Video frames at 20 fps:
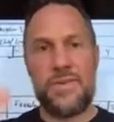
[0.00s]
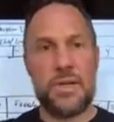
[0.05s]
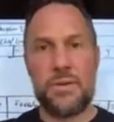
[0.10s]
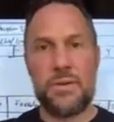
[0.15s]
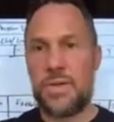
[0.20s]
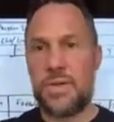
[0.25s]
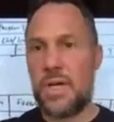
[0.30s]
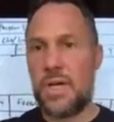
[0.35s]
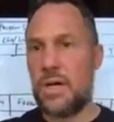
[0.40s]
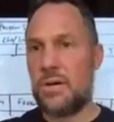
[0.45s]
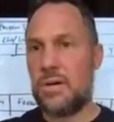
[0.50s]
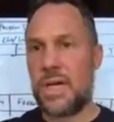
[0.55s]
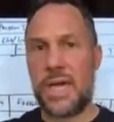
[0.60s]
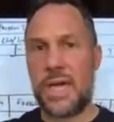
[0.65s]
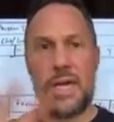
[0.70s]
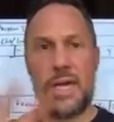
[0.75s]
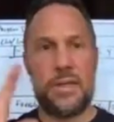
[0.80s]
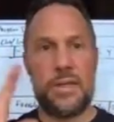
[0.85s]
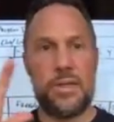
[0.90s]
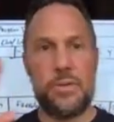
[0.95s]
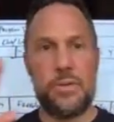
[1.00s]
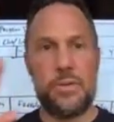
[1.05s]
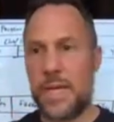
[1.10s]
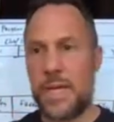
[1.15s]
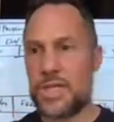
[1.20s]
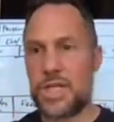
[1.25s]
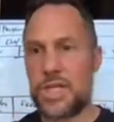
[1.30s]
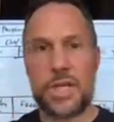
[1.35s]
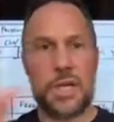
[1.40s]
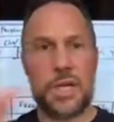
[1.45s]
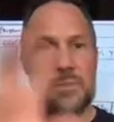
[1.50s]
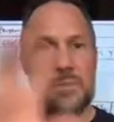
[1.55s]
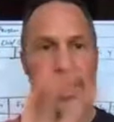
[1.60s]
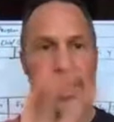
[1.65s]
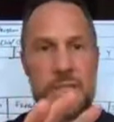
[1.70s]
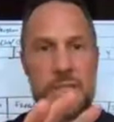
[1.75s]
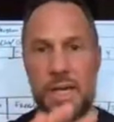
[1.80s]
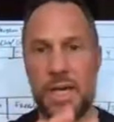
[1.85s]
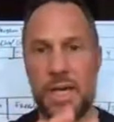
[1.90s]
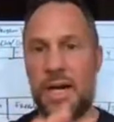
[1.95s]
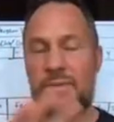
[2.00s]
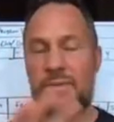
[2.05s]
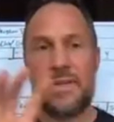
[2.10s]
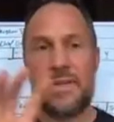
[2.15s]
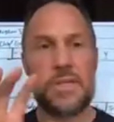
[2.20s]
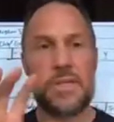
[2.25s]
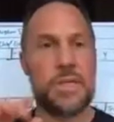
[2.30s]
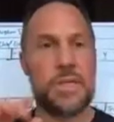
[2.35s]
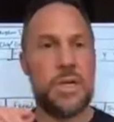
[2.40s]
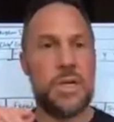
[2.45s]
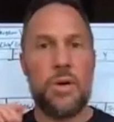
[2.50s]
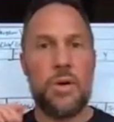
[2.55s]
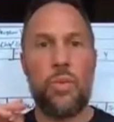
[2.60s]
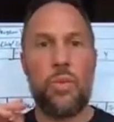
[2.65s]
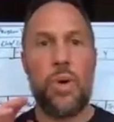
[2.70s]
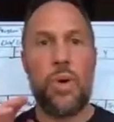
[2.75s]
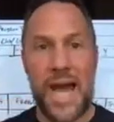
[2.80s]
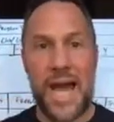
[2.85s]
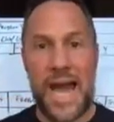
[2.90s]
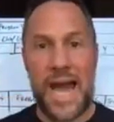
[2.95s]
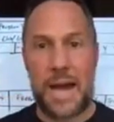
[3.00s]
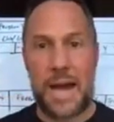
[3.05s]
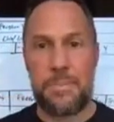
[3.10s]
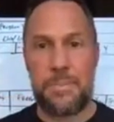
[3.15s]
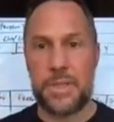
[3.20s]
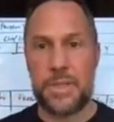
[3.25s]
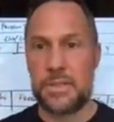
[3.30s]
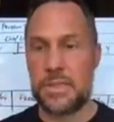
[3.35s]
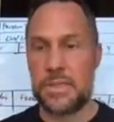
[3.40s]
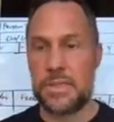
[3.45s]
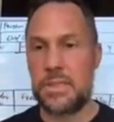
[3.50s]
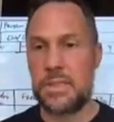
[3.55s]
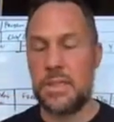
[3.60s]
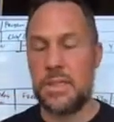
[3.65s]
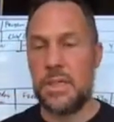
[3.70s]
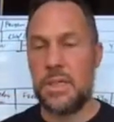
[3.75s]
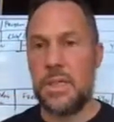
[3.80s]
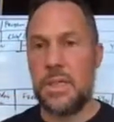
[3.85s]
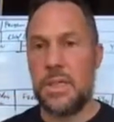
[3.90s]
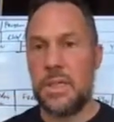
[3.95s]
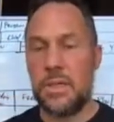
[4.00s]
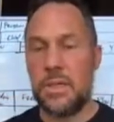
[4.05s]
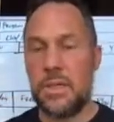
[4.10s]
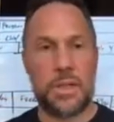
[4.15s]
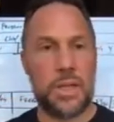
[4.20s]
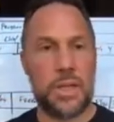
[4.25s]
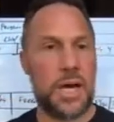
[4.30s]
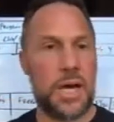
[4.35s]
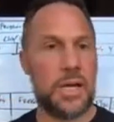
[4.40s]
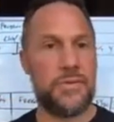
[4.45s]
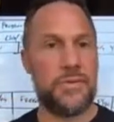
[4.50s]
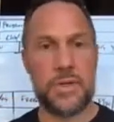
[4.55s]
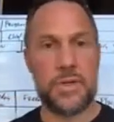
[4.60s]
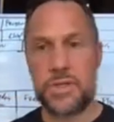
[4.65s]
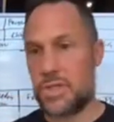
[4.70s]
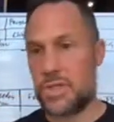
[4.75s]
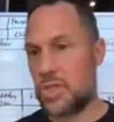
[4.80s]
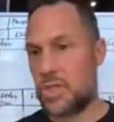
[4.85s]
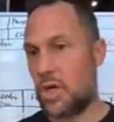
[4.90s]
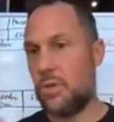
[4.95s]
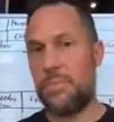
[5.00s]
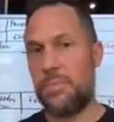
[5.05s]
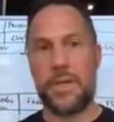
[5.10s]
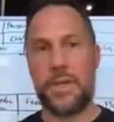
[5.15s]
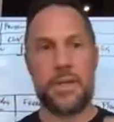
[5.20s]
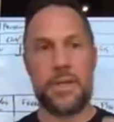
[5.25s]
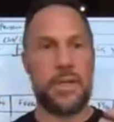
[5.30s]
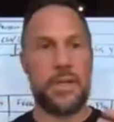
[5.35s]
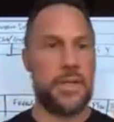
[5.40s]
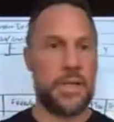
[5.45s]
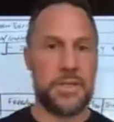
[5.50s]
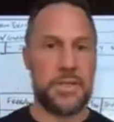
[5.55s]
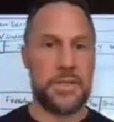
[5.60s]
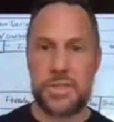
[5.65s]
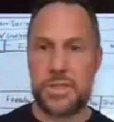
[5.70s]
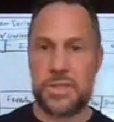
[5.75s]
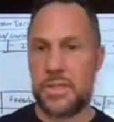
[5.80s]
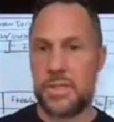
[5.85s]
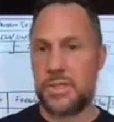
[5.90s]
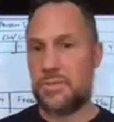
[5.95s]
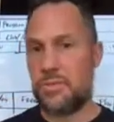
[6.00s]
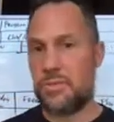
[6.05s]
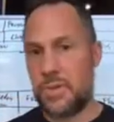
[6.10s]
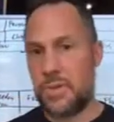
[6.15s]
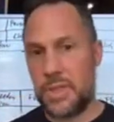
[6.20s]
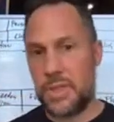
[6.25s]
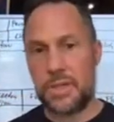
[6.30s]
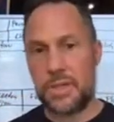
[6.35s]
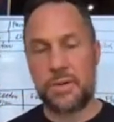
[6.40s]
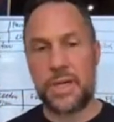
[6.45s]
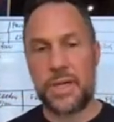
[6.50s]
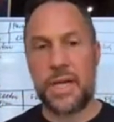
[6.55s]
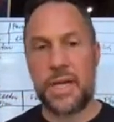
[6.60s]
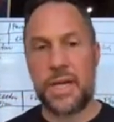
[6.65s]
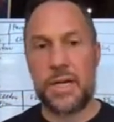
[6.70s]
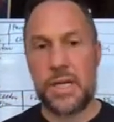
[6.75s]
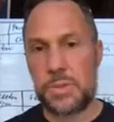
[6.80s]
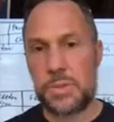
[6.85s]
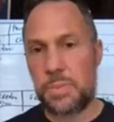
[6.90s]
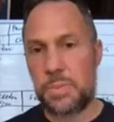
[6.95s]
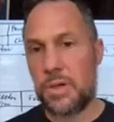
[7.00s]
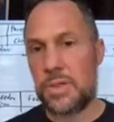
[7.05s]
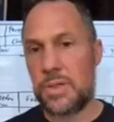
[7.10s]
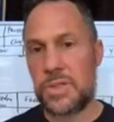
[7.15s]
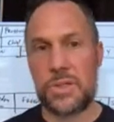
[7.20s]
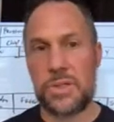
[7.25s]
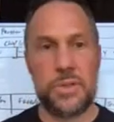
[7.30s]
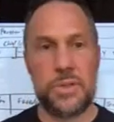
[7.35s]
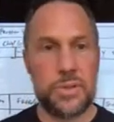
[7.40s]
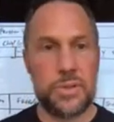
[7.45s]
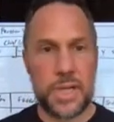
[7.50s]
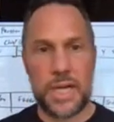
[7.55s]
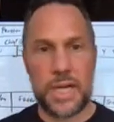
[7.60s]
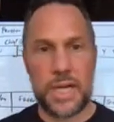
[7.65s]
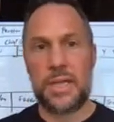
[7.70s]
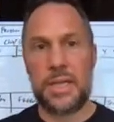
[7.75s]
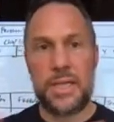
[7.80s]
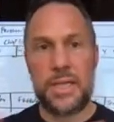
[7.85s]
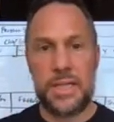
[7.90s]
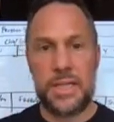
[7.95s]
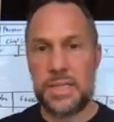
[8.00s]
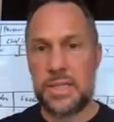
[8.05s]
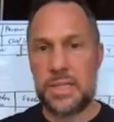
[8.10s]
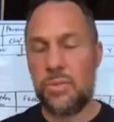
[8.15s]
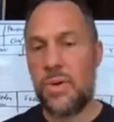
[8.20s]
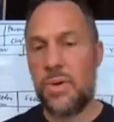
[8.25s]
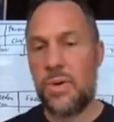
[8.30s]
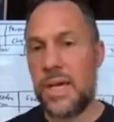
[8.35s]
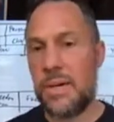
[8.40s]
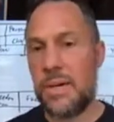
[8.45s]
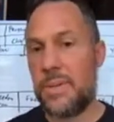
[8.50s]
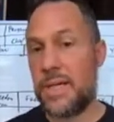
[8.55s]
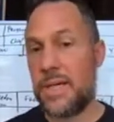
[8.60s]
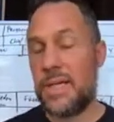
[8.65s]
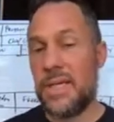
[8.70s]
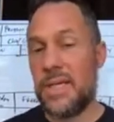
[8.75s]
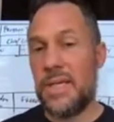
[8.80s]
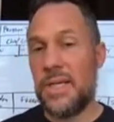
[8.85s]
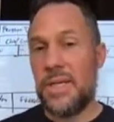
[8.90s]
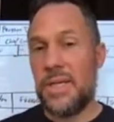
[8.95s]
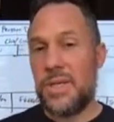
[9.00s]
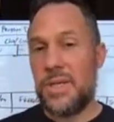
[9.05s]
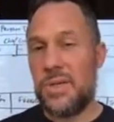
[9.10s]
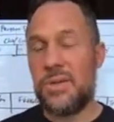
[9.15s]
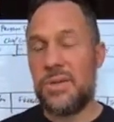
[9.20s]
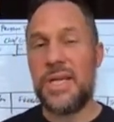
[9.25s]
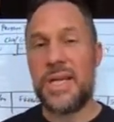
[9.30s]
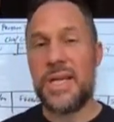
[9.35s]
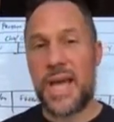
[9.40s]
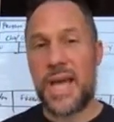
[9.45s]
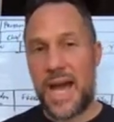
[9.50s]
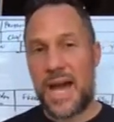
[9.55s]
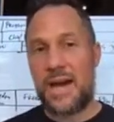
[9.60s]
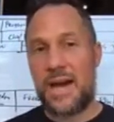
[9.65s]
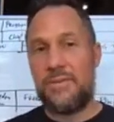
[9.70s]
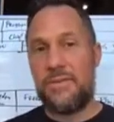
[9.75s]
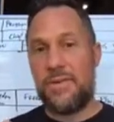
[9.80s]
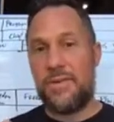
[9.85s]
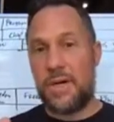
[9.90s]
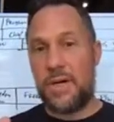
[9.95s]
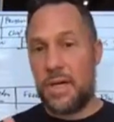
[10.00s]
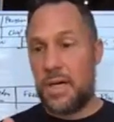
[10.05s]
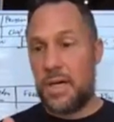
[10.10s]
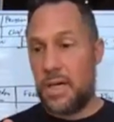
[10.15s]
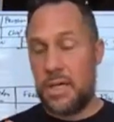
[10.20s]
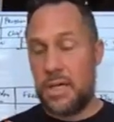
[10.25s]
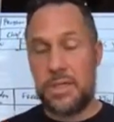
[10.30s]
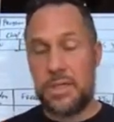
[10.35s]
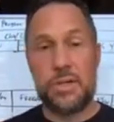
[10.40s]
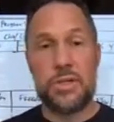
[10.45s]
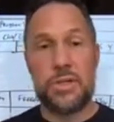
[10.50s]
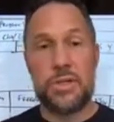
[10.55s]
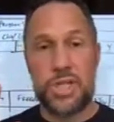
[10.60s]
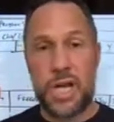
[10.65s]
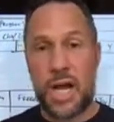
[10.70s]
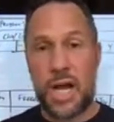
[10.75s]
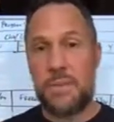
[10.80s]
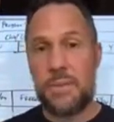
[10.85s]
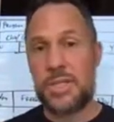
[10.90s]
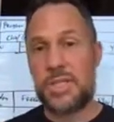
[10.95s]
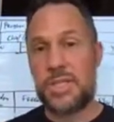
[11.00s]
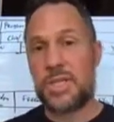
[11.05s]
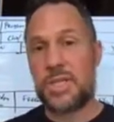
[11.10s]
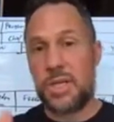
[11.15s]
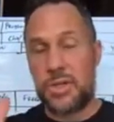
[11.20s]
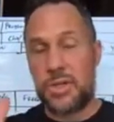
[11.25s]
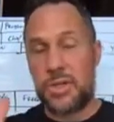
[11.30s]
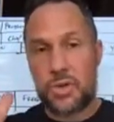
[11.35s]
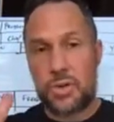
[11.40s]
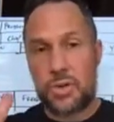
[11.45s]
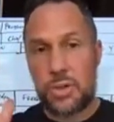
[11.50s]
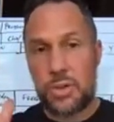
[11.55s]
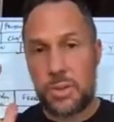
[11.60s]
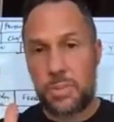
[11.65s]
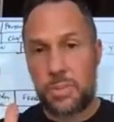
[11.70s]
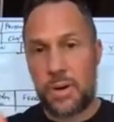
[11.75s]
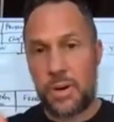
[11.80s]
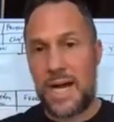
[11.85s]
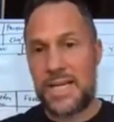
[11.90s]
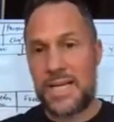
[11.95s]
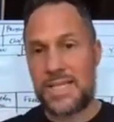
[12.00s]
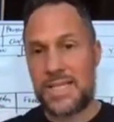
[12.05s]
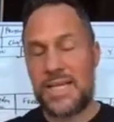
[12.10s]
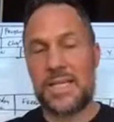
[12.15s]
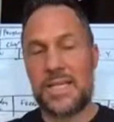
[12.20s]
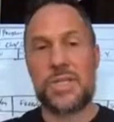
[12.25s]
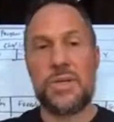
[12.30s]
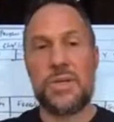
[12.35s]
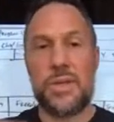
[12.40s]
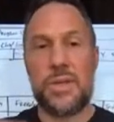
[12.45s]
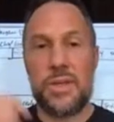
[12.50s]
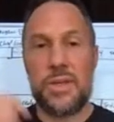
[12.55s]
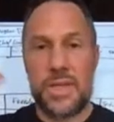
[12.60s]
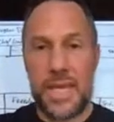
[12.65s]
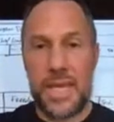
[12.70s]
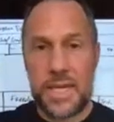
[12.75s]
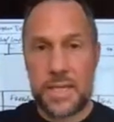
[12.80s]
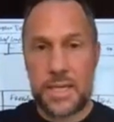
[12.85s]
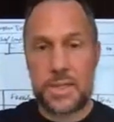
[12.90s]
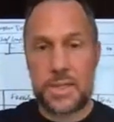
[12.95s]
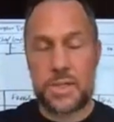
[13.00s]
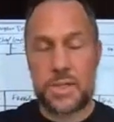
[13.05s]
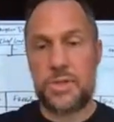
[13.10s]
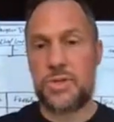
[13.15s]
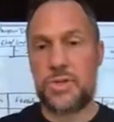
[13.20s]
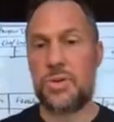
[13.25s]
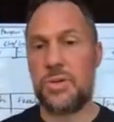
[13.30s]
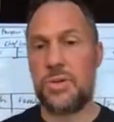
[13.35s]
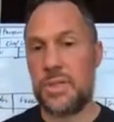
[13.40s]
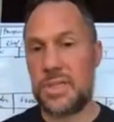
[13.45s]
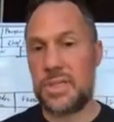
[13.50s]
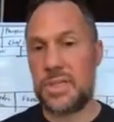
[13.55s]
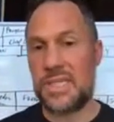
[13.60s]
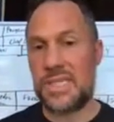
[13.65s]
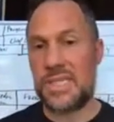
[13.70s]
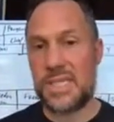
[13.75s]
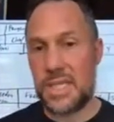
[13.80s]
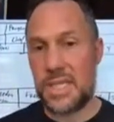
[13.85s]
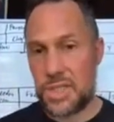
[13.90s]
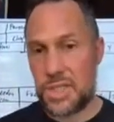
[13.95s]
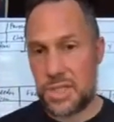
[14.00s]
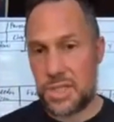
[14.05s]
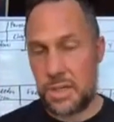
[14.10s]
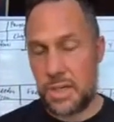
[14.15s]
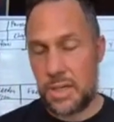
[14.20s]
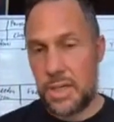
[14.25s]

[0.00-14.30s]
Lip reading: know, okay, a new patient comes into the office, what happens? A lot of you are just hoping that this really gregarious person who kind of leads the way, but you need to have, your job is to control the process so that they can control the decision,